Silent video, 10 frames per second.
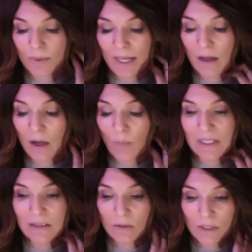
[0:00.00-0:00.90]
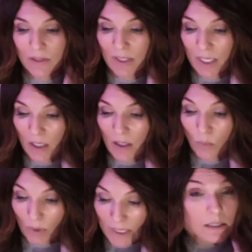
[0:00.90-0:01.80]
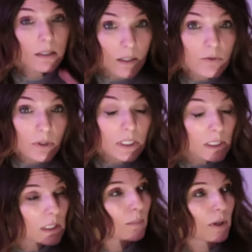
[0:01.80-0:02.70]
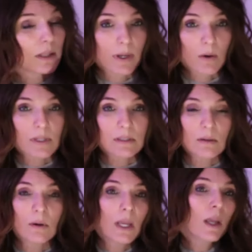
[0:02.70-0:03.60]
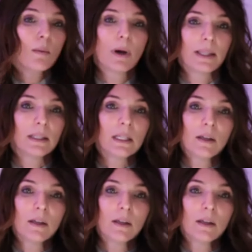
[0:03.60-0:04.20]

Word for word: thank god we still live in a great country i pray that we always do but